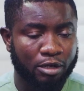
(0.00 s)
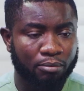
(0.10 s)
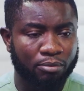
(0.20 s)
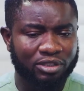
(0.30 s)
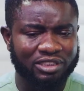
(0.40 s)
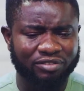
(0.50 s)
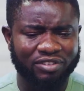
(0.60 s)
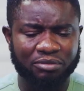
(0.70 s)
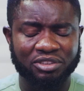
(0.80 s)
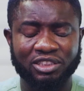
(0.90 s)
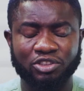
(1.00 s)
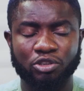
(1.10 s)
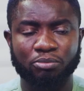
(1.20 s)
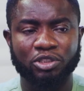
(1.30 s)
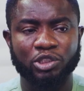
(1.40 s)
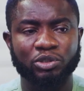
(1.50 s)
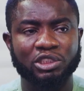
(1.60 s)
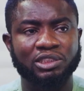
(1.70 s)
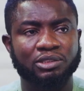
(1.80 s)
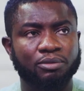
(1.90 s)
But if I'm seeing somebody
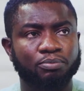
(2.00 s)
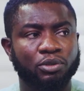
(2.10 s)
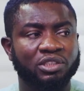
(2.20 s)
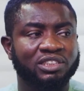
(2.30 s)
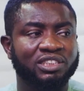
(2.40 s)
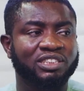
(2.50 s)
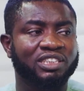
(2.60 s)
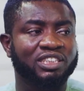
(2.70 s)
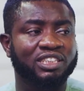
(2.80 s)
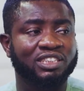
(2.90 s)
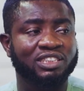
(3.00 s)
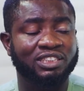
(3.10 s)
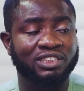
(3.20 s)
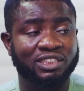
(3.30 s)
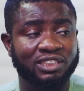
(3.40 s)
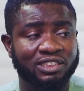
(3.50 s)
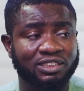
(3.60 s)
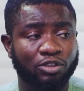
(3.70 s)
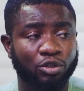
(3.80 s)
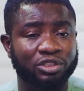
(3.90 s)
with polycystic kidney
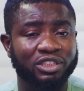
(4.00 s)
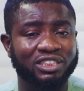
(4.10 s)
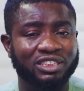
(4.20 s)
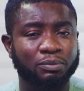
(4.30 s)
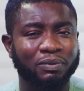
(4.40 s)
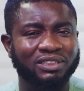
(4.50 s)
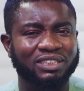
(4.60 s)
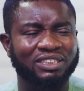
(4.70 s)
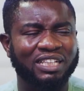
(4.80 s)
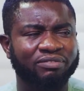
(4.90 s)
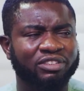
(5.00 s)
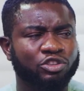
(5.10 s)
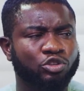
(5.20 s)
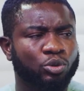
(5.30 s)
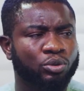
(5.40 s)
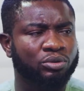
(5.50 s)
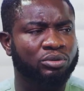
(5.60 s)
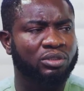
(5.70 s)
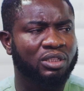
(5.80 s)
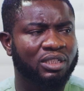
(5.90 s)
disease, already the person is having stone,
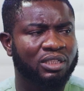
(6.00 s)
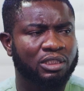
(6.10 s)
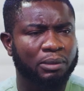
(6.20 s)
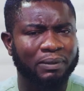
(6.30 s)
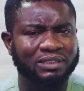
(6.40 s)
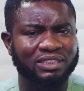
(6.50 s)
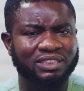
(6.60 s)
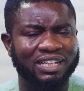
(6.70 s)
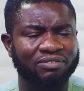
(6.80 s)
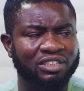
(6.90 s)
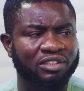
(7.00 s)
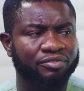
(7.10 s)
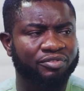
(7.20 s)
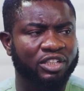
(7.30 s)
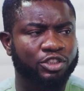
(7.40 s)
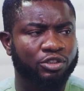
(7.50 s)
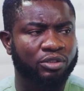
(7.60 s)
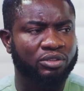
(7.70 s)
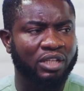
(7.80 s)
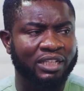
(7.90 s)
the person is having
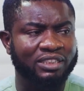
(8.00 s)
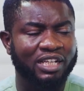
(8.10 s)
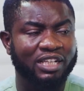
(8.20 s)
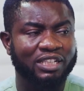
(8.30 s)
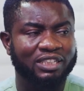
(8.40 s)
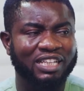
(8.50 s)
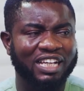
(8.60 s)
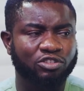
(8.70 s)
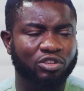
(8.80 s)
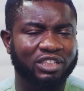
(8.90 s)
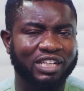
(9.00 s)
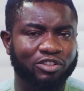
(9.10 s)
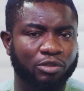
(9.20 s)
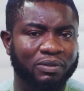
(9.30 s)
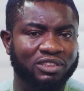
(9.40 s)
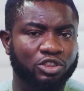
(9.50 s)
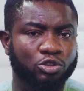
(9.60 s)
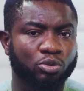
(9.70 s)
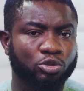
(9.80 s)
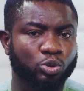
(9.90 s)
infection, and that's not the kind of person
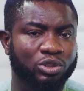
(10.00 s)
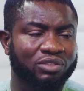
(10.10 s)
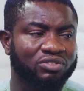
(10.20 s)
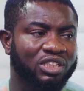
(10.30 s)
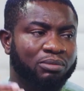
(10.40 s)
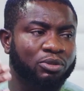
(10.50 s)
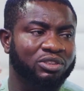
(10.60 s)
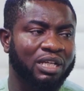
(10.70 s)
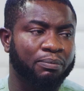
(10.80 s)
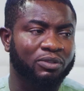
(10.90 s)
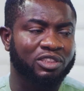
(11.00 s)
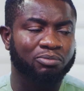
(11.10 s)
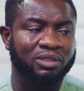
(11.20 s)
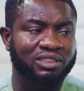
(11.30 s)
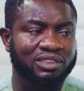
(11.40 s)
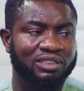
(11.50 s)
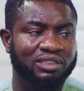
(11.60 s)
you want to give 3 months appointments.